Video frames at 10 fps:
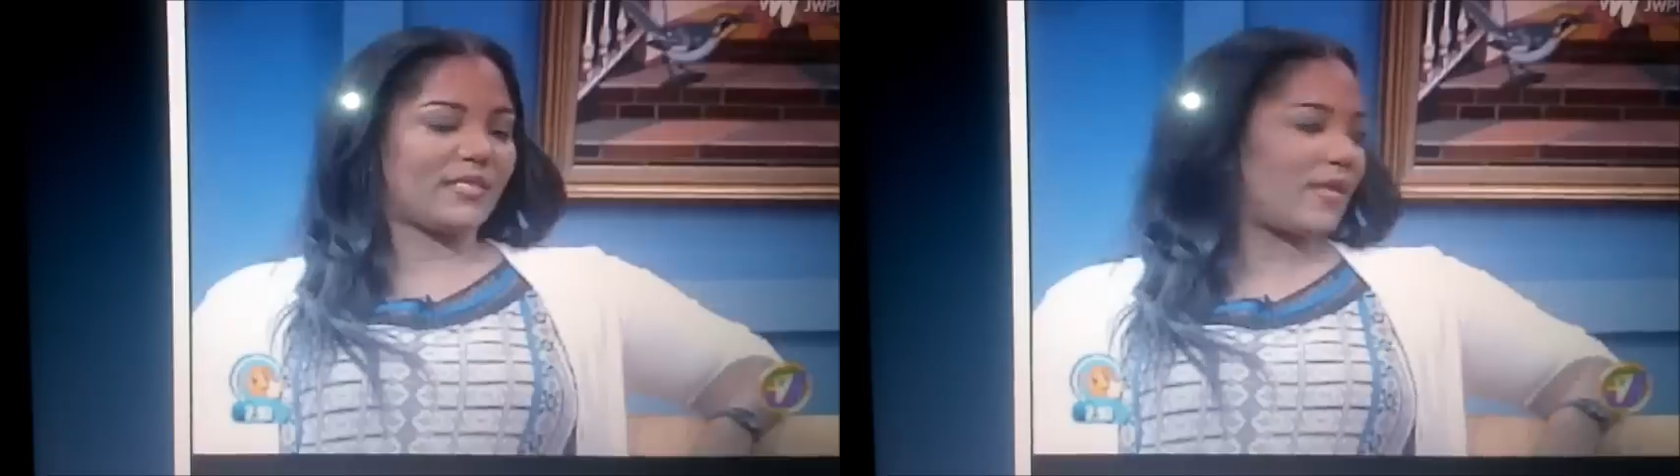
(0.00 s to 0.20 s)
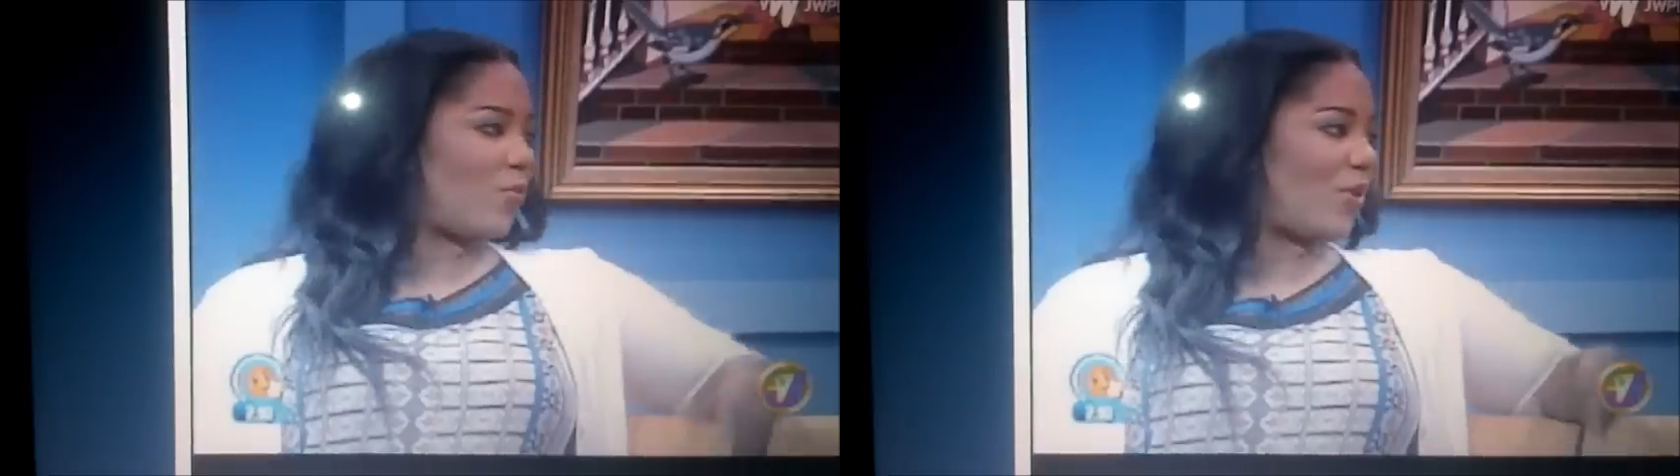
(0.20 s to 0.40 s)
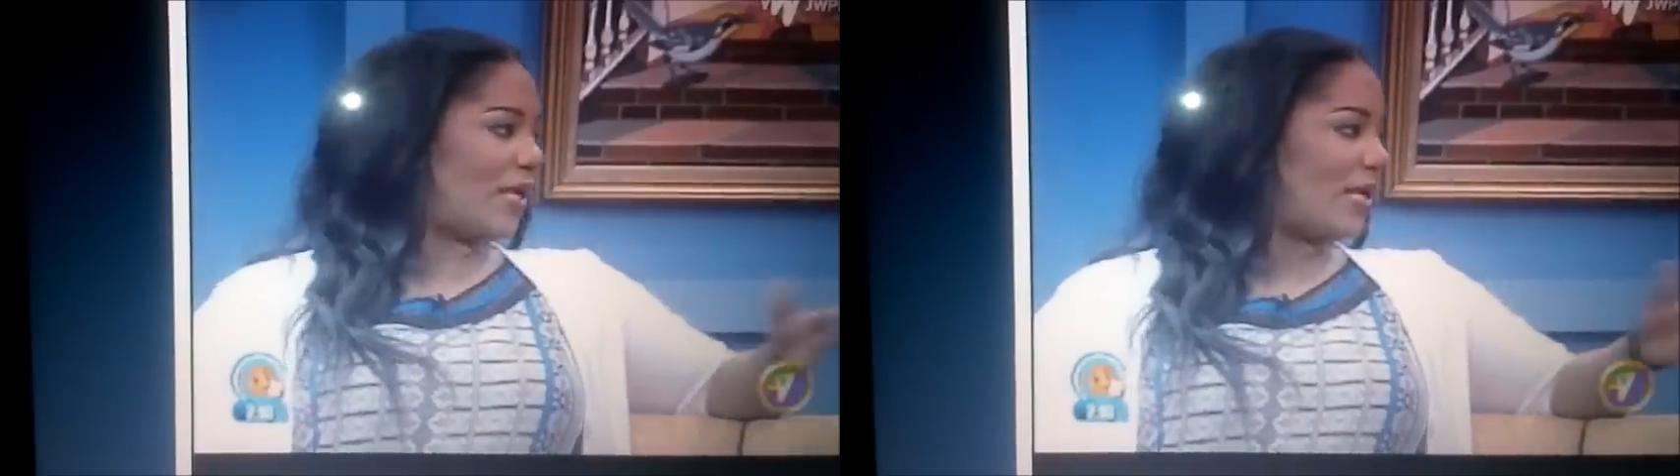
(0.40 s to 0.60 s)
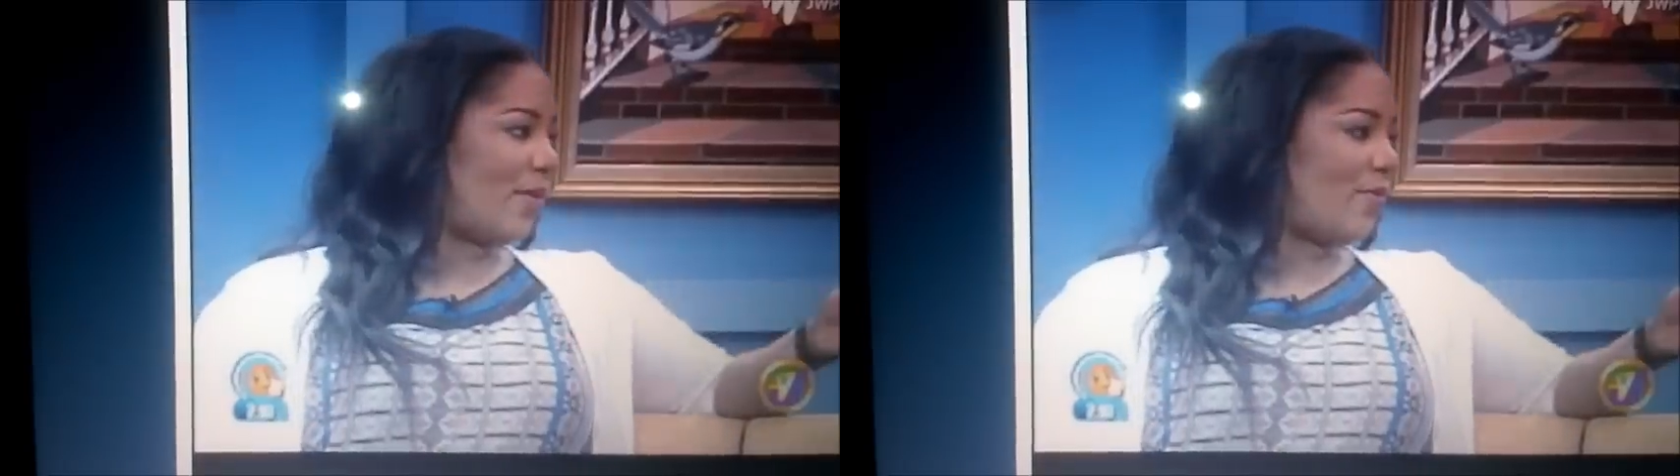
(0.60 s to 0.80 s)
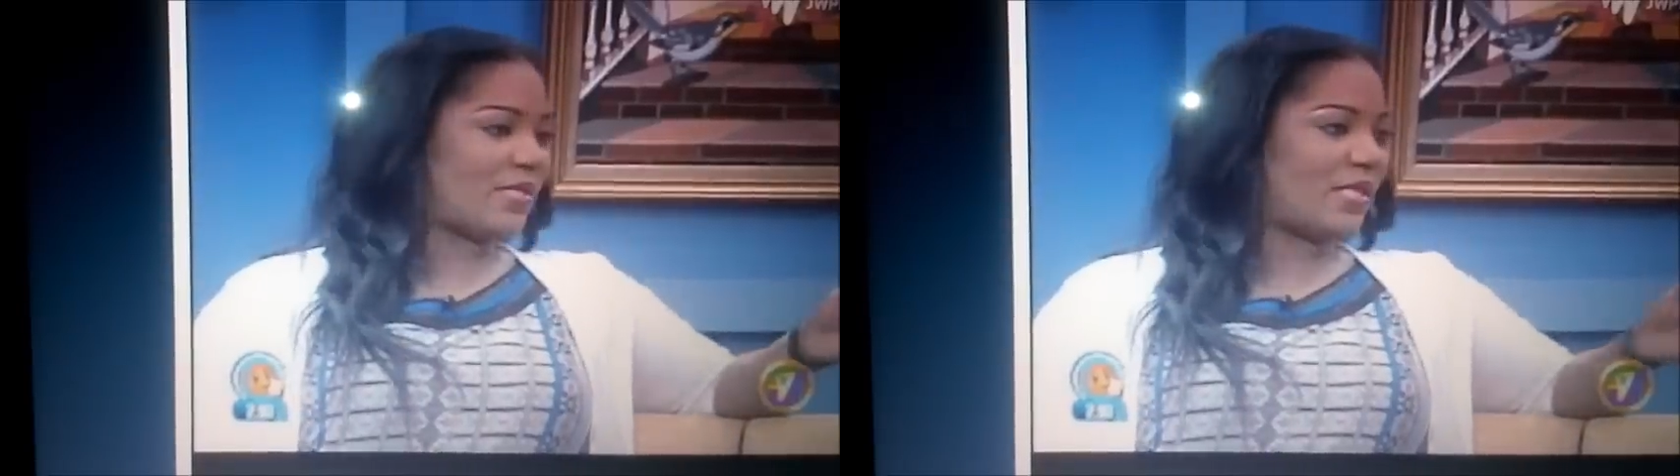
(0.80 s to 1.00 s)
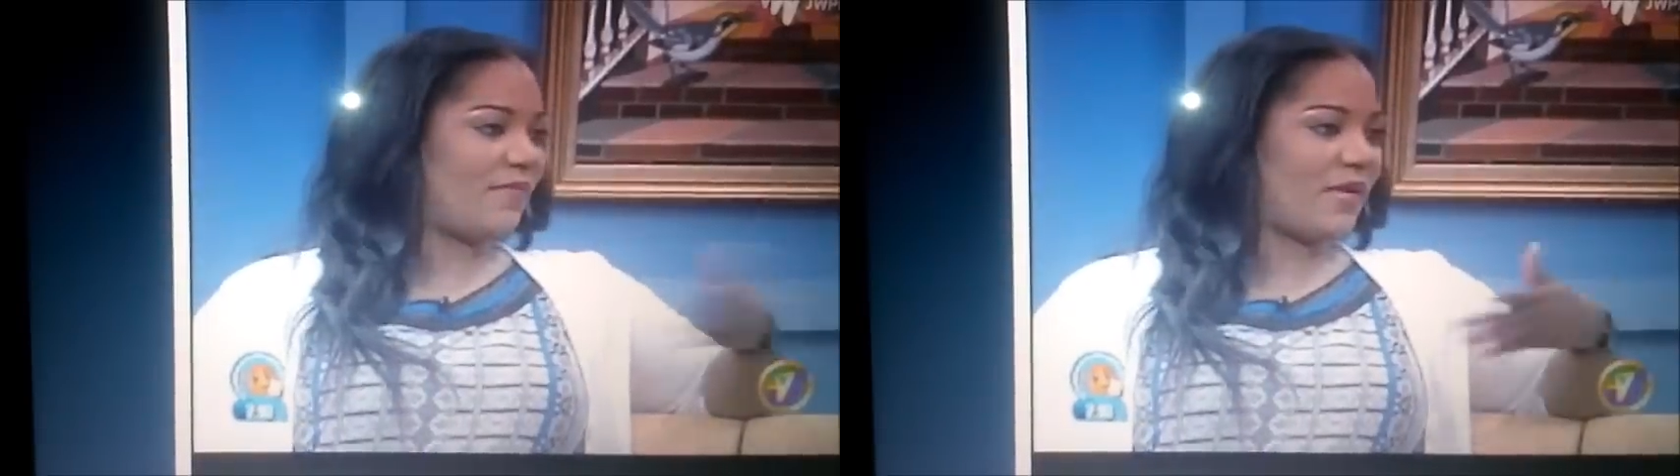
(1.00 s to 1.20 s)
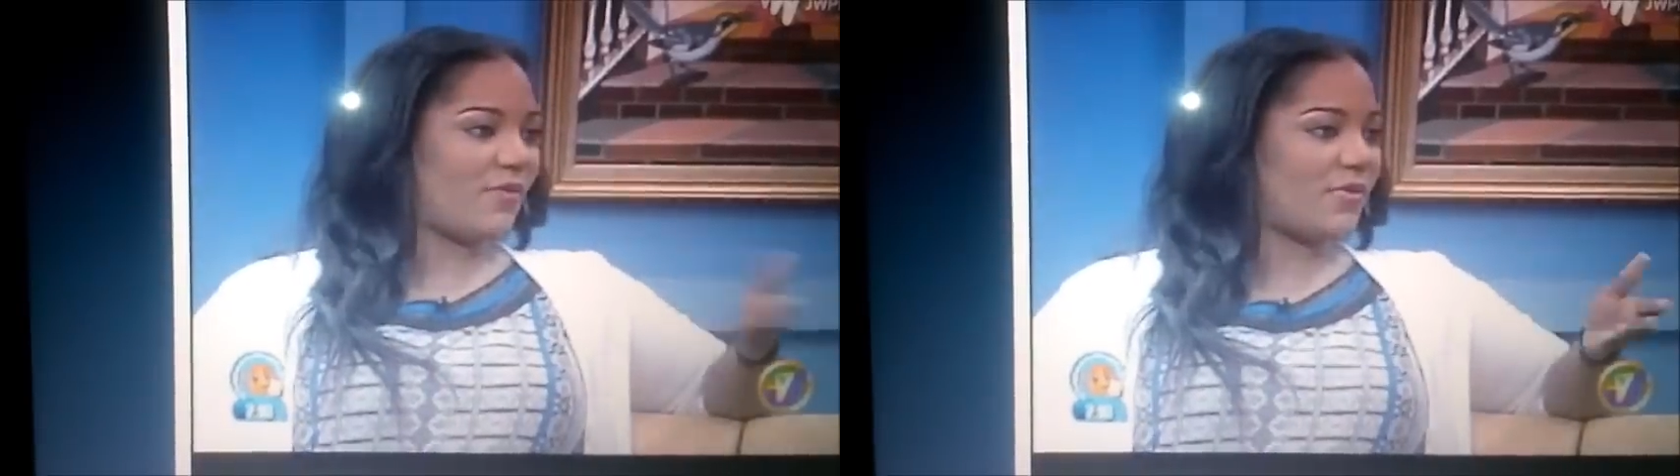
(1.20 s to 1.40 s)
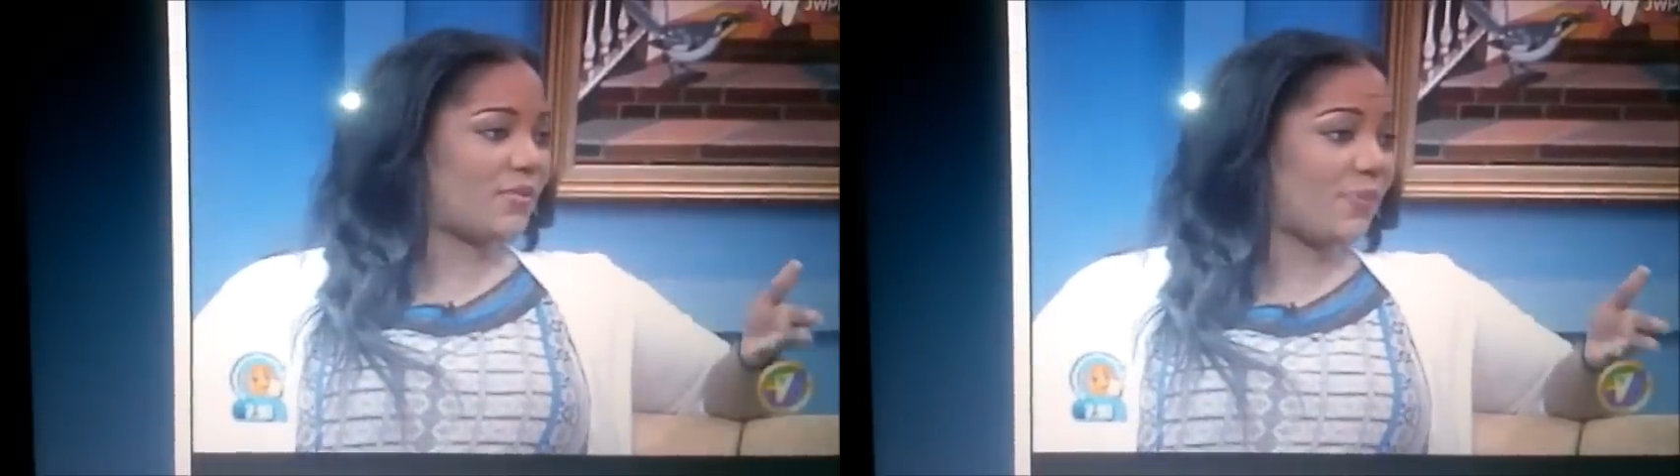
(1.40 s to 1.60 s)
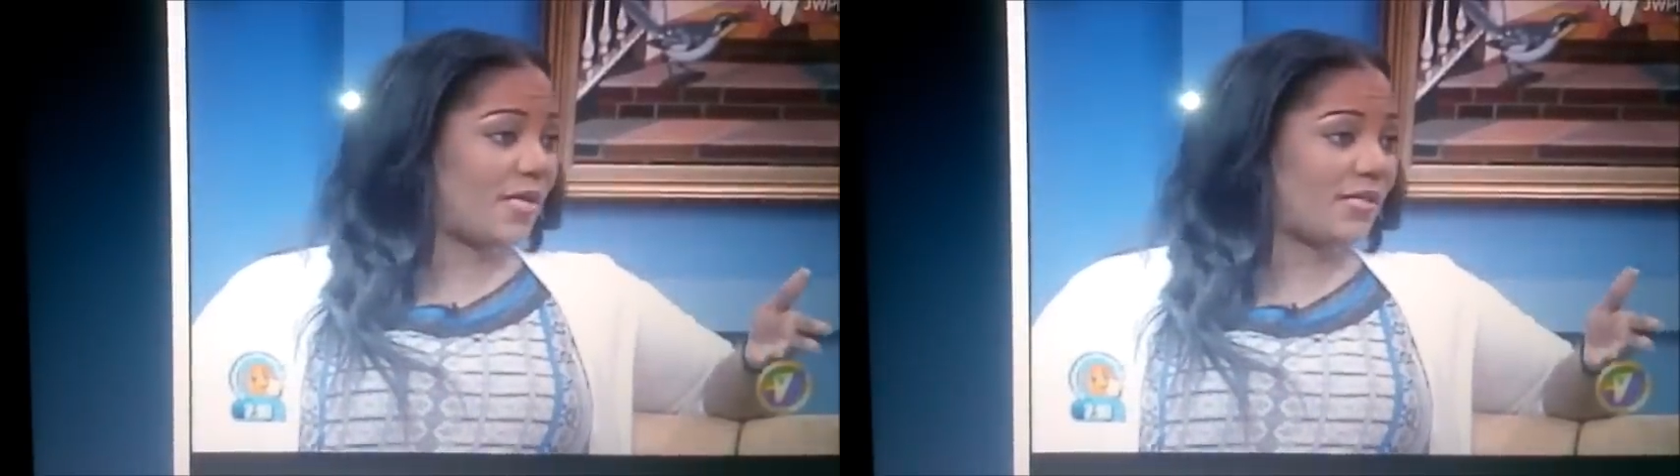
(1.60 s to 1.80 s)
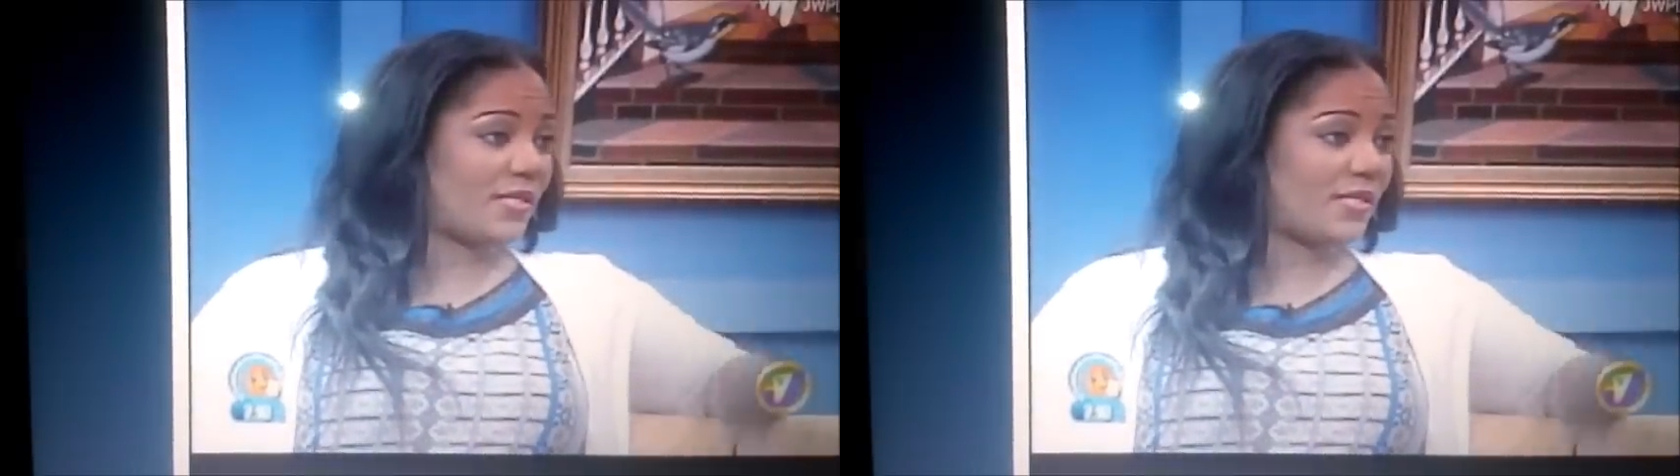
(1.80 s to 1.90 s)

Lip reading: to someone, I was giving a response,